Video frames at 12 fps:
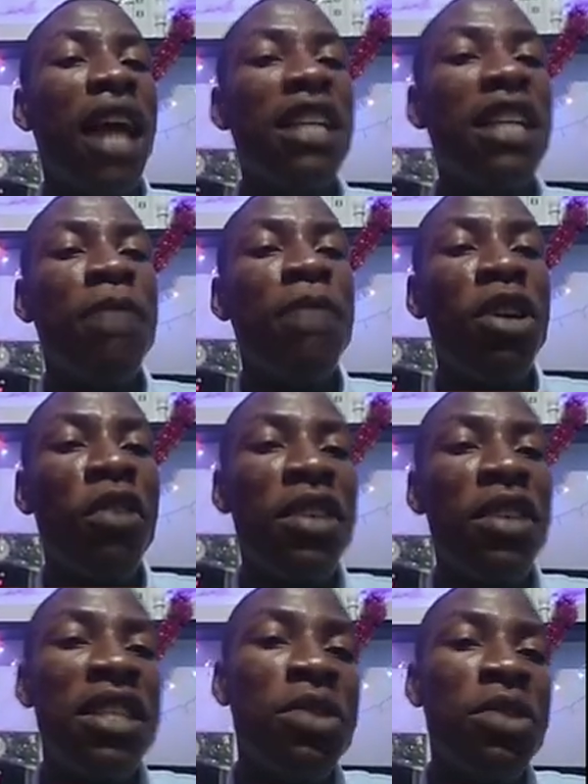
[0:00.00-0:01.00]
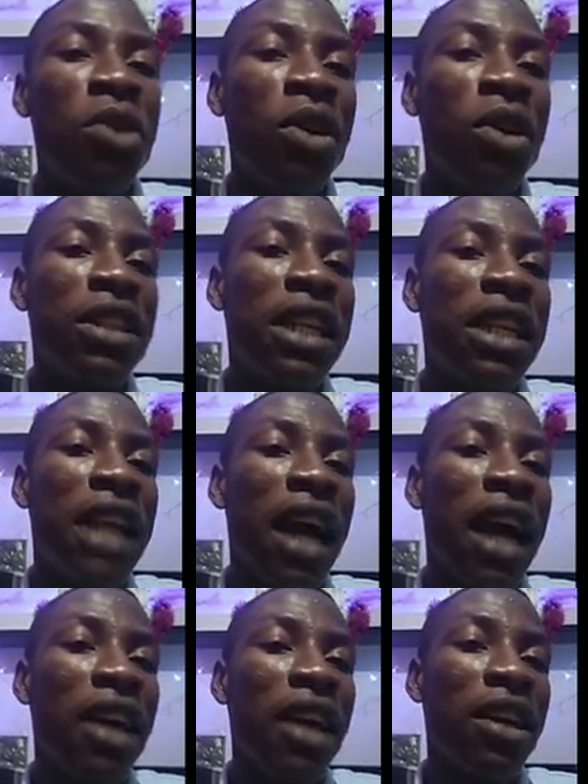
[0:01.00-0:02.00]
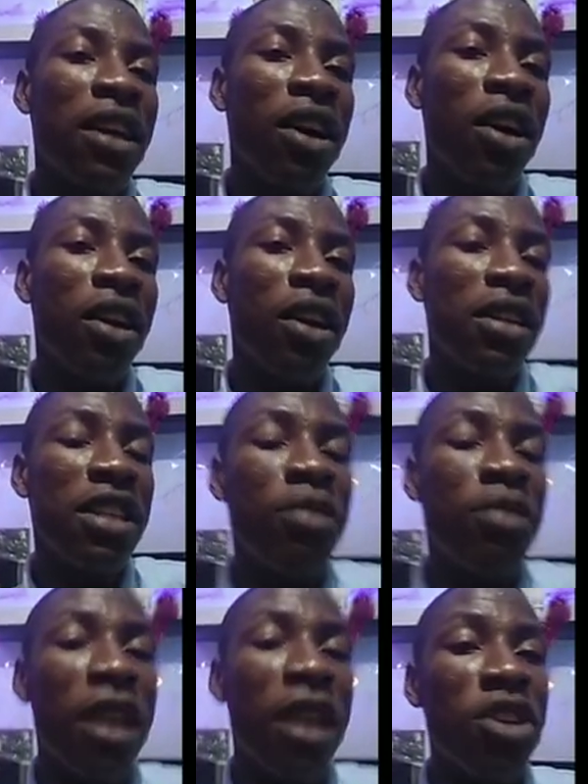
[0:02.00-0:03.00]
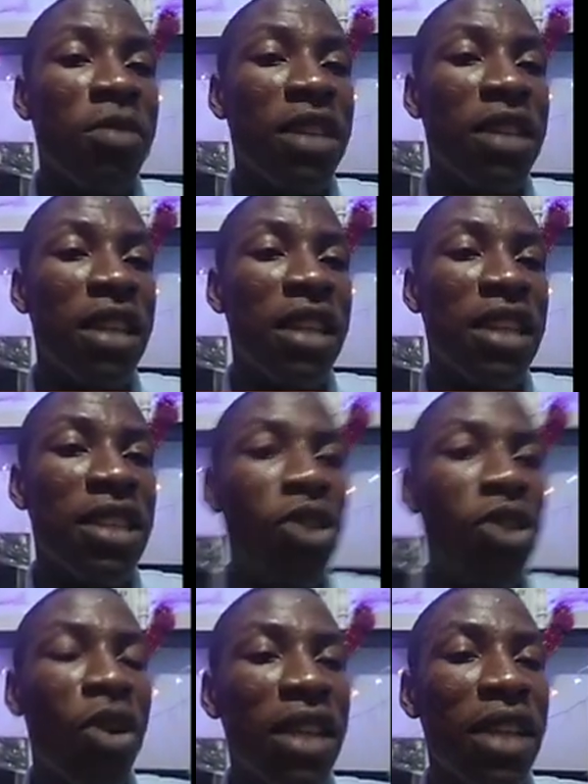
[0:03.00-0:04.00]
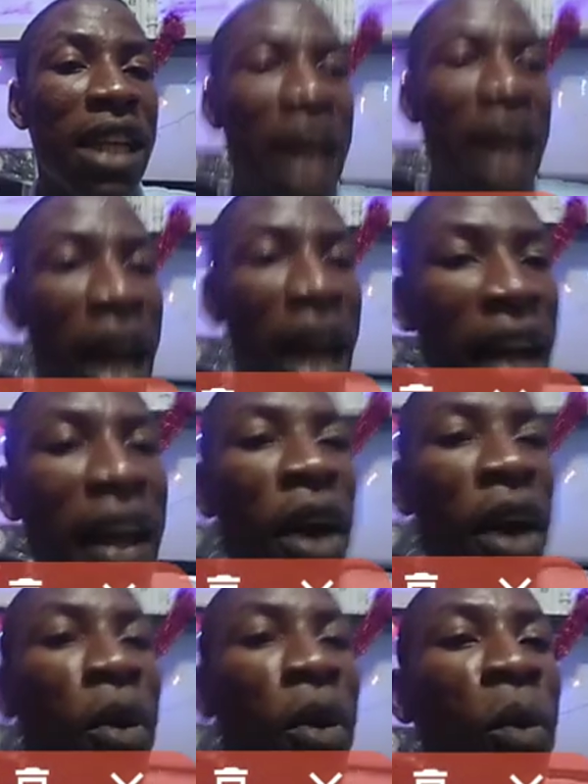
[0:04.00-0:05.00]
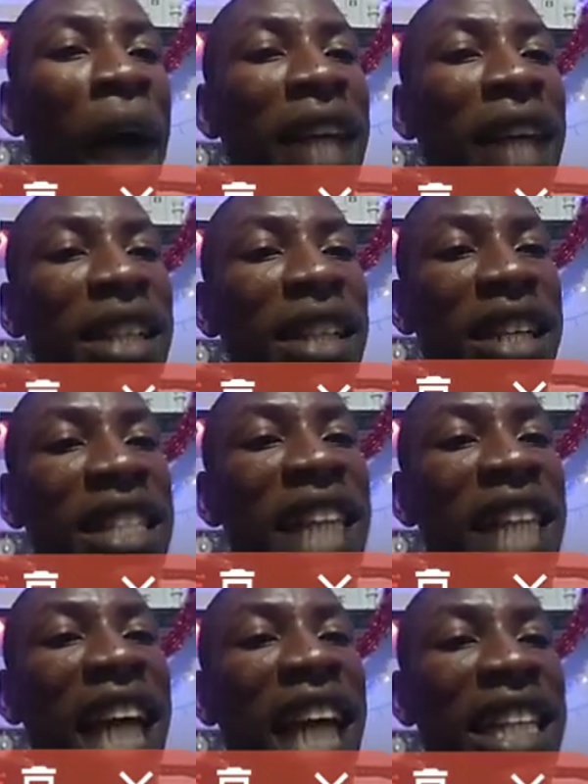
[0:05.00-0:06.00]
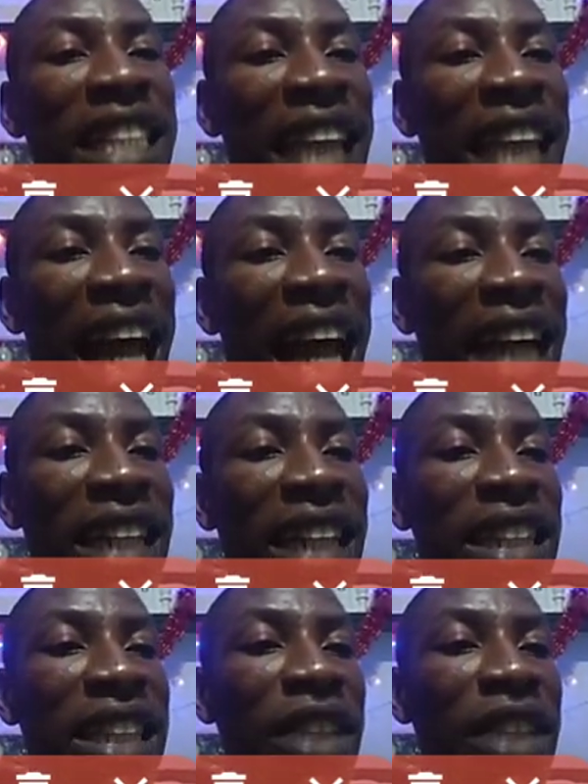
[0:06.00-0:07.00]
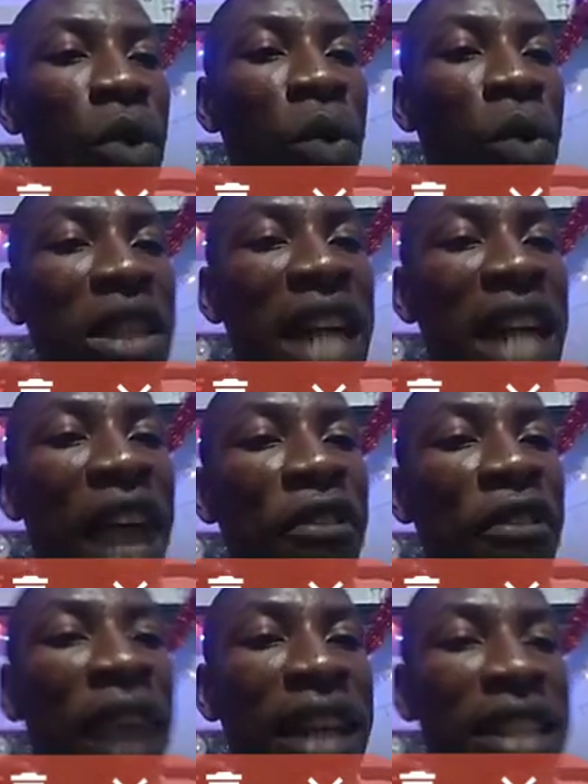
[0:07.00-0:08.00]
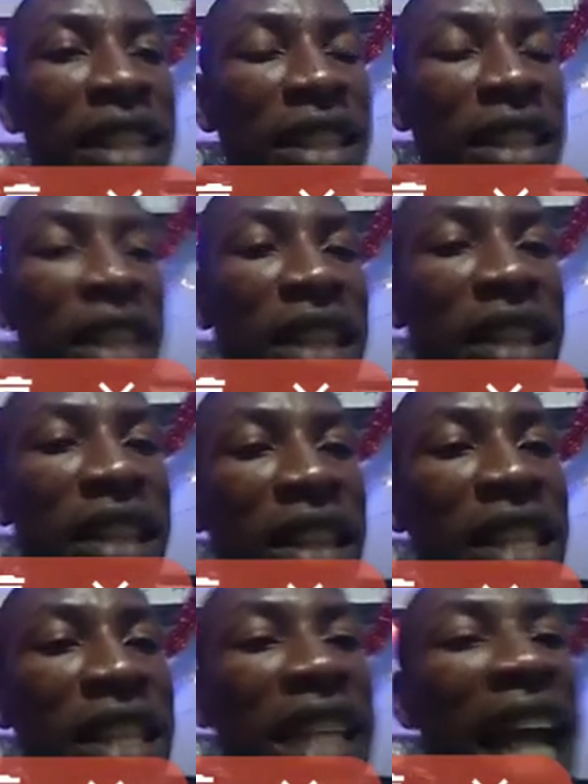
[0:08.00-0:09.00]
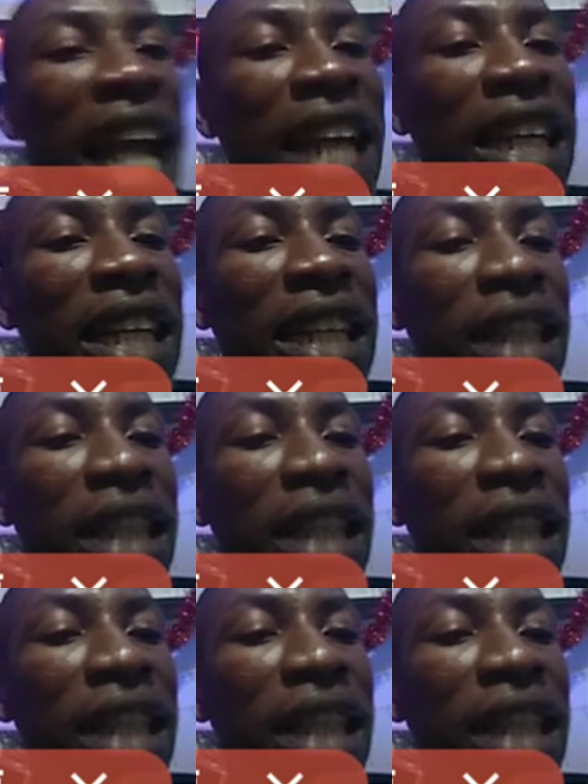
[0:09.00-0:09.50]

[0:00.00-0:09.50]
made of a steel container. This brown substance is a steel container, while the inside is lined with graphite. This lining